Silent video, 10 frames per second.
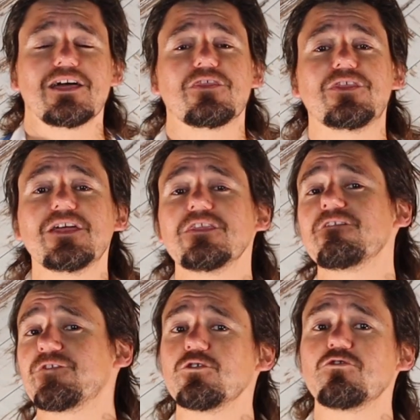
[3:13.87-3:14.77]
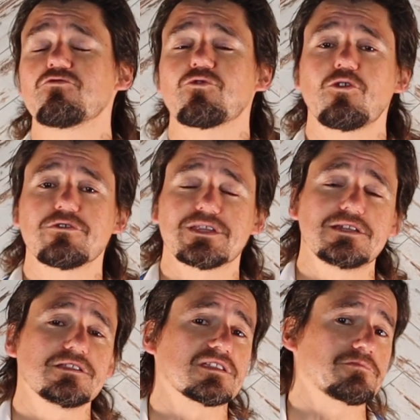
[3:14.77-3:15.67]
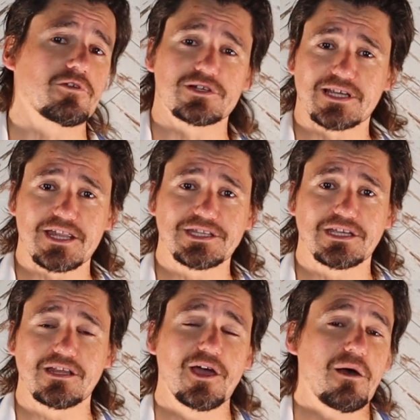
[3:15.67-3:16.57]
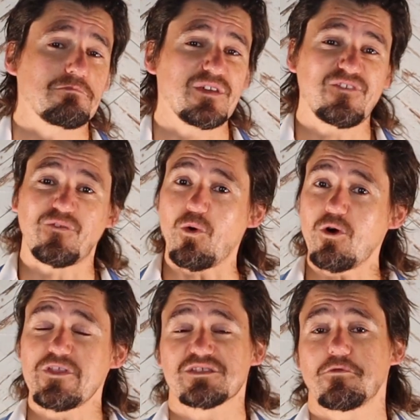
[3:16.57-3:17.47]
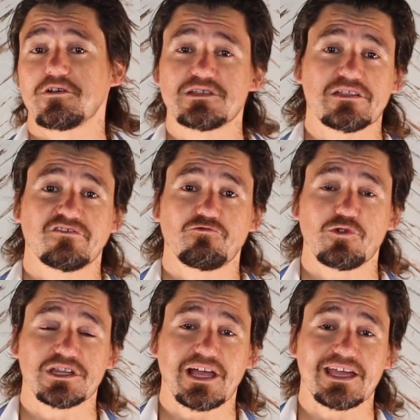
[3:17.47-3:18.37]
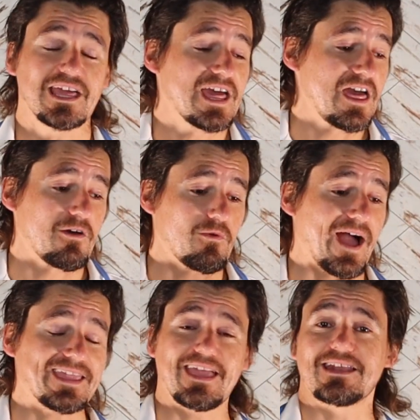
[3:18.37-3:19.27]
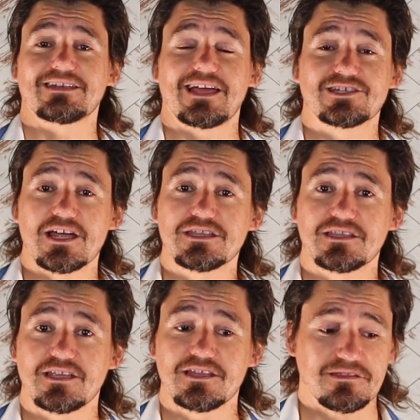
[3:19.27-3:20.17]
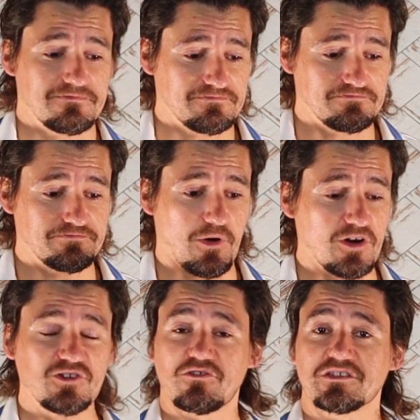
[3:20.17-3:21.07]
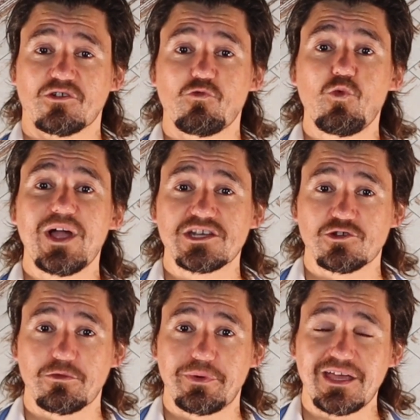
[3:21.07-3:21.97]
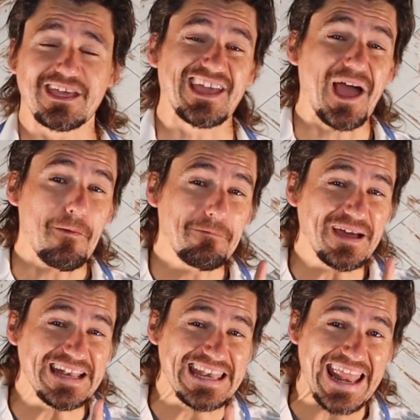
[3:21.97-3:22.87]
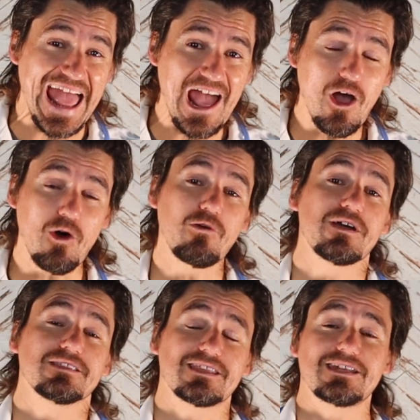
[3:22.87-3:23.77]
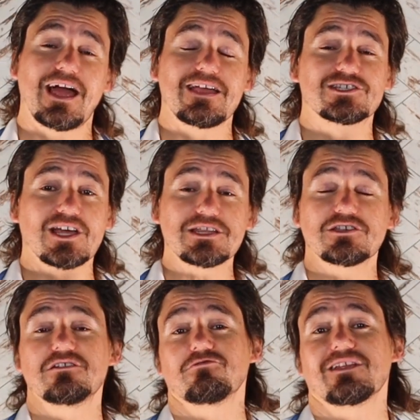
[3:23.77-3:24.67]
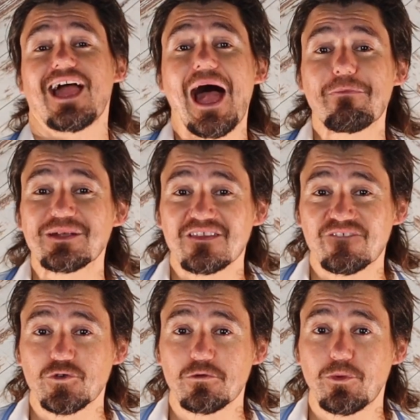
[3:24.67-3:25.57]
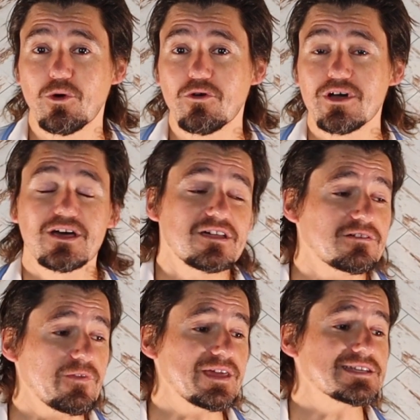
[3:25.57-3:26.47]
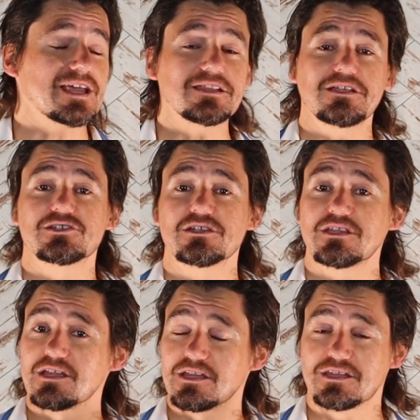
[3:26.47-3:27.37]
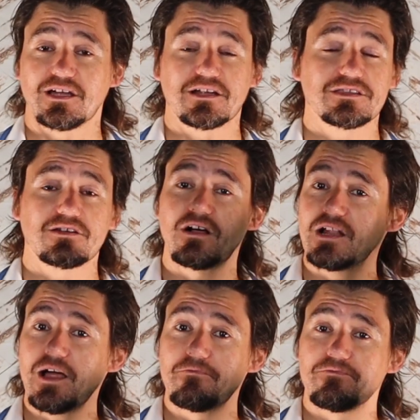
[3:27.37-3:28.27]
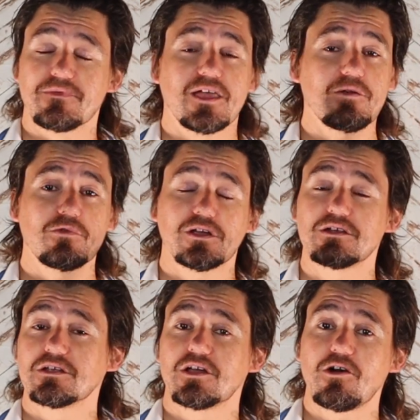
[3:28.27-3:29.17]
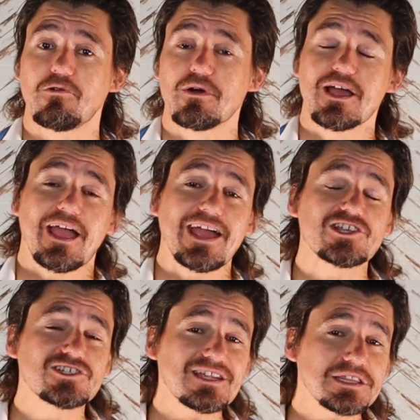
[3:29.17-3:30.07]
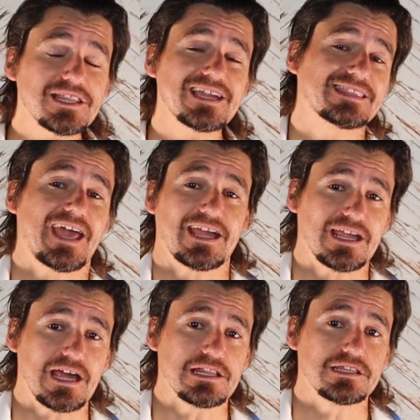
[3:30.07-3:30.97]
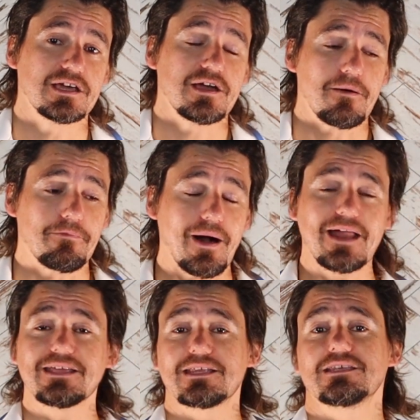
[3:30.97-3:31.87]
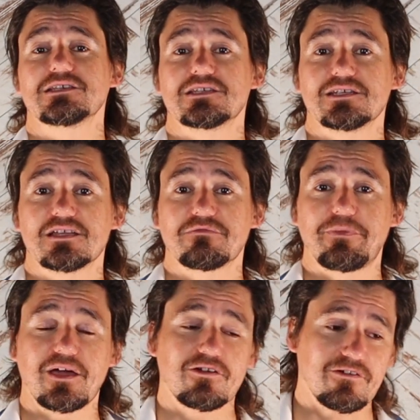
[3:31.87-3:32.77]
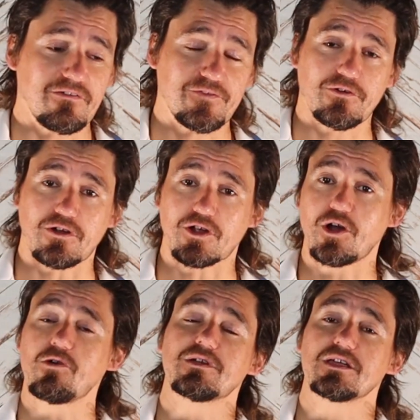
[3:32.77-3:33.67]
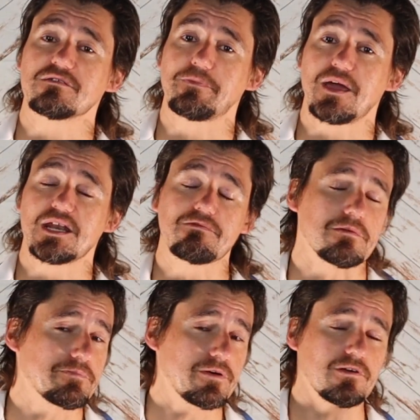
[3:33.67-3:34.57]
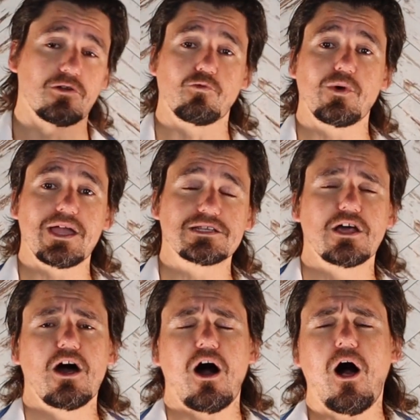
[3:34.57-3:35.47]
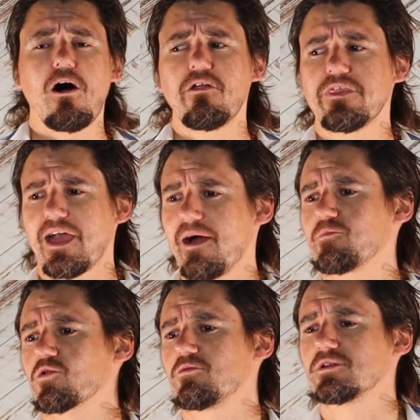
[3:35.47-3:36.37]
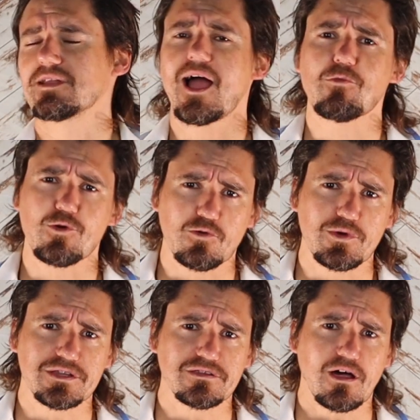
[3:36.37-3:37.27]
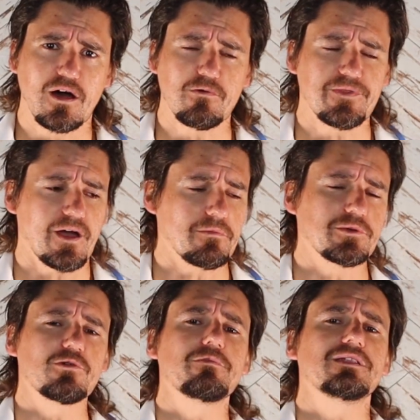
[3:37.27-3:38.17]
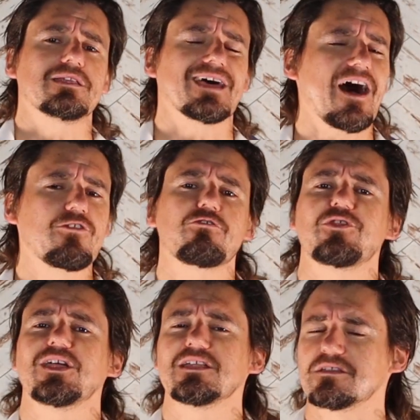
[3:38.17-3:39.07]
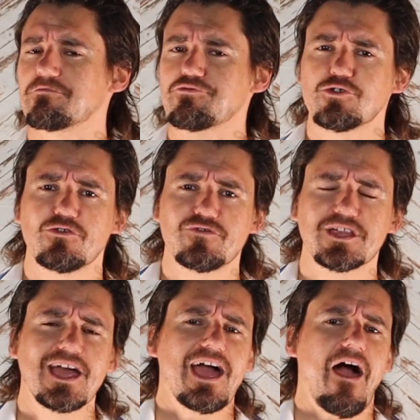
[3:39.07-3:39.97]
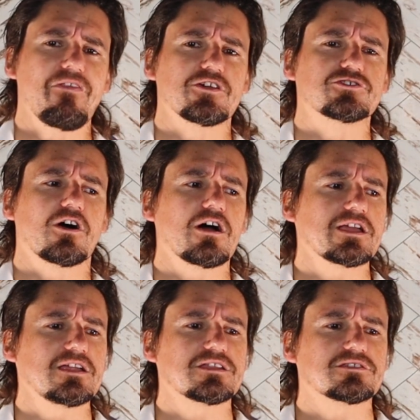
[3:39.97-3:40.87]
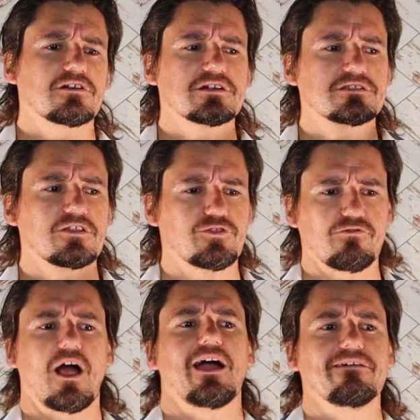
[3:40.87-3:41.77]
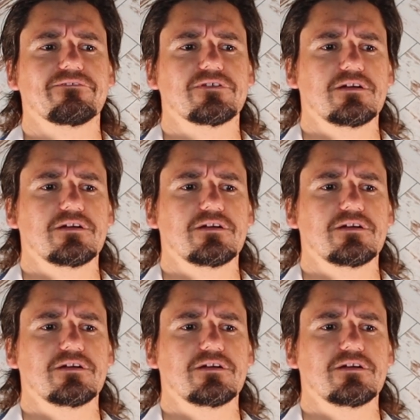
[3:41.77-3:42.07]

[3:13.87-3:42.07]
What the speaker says: Then the food rolls into the small intestine. Before, the small intestine was like, I can't digest these particles, they're way too big. But now the digestion's already happened in the food bowl, so the intestine just sucks it all up. And we're good to go. And just like that, guys, body condition gets better, fur and coat gets better, we put on weight, all the abnormal lab work we saw with albumin and other things improves, and the doggy starts to thrive.